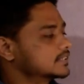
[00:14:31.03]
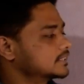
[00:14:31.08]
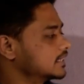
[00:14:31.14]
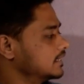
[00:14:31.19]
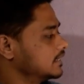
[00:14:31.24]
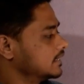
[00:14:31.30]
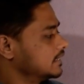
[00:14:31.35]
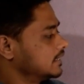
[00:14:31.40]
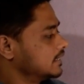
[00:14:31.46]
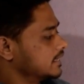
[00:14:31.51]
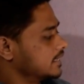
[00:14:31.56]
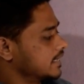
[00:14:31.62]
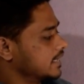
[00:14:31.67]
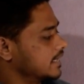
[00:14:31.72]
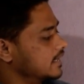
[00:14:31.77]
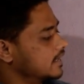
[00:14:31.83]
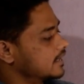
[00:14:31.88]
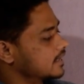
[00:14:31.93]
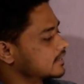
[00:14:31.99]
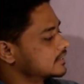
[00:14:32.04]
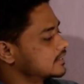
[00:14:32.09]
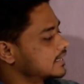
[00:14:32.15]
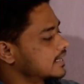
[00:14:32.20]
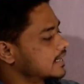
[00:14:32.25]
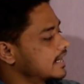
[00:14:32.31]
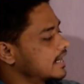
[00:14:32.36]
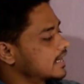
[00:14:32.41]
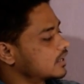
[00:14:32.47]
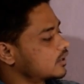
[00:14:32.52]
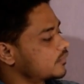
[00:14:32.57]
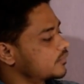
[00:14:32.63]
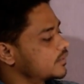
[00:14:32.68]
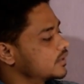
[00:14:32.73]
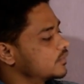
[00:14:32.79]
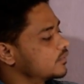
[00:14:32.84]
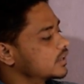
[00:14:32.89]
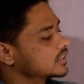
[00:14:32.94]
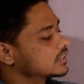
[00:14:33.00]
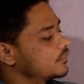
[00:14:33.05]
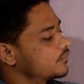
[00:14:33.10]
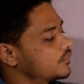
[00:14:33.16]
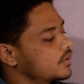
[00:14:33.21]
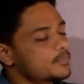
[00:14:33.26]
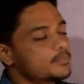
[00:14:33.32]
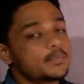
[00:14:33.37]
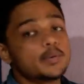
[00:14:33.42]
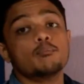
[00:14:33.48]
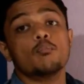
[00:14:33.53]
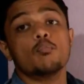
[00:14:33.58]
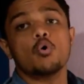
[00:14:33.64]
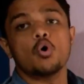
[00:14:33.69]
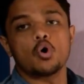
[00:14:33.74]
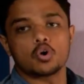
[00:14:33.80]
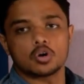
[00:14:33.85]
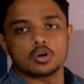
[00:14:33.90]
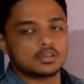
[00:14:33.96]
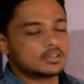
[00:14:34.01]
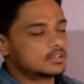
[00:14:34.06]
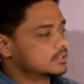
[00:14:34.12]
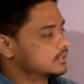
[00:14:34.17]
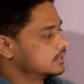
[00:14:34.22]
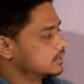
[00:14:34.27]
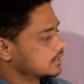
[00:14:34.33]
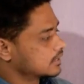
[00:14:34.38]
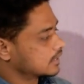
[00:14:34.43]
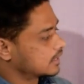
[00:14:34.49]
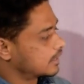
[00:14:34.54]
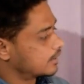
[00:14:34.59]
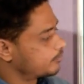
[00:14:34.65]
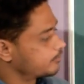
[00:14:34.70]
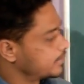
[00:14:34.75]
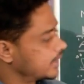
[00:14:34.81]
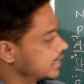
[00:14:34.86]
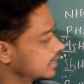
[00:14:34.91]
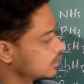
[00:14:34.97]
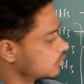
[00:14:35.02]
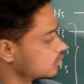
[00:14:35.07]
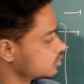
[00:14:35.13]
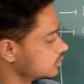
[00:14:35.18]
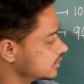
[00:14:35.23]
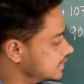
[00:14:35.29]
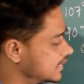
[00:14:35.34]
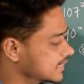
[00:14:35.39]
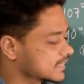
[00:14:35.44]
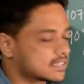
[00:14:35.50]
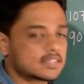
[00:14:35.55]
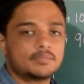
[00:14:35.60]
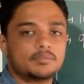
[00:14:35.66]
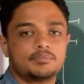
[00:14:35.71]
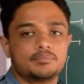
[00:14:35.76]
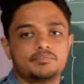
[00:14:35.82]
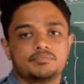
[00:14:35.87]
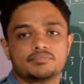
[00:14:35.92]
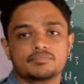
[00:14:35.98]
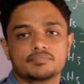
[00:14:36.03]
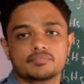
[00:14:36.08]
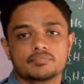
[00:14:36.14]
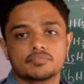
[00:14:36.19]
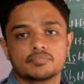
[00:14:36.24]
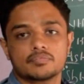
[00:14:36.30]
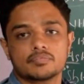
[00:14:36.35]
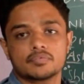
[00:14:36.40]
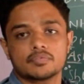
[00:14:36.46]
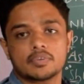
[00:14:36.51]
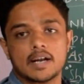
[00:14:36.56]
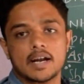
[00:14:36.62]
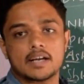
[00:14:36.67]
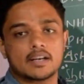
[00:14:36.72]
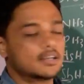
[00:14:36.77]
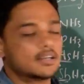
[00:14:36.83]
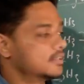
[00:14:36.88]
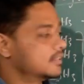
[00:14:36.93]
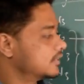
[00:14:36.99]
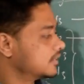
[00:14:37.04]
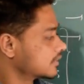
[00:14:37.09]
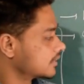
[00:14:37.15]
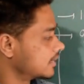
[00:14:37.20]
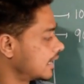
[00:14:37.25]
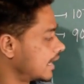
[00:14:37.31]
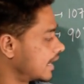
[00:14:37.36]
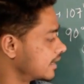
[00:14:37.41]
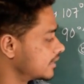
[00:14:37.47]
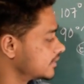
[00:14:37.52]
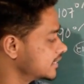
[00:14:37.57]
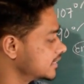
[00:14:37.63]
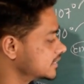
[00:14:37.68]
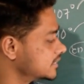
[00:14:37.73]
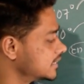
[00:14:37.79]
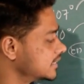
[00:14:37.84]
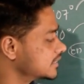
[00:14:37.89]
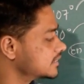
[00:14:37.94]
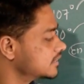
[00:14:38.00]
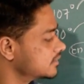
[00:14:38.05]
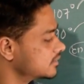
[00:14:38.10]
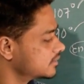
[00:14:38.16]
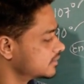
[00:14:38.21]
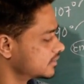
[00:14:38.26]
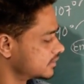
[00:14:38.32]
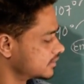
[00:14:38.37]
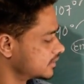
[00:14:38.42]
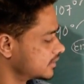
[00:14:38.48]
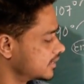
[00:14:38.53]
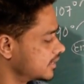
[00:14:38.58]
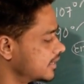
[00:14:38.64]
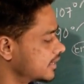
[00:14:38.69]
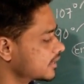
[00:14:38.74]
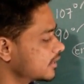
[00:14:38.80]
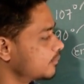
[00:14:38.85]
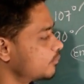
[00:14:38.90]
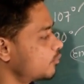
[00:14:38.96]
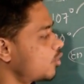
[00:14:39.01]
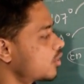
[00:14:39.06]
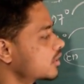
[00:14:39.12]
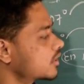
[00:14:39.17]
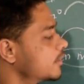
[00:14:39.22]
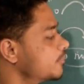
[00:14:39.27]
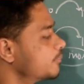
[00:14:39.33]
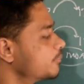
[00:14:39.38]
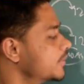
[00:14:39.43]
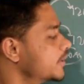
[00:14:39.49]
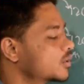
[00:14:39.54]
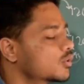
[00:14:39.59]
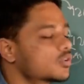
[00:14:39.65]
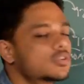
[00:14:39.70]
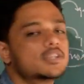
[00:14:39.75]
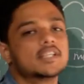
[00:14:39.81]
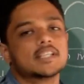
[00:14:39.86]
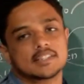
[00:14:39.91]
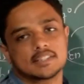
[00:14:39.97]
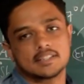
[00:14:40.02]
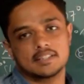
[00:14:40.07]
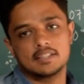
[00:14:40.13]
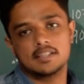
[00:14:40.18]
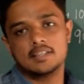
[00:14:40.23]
Here the rate of inversion will be more compared to this, right? And this is little more compared to this.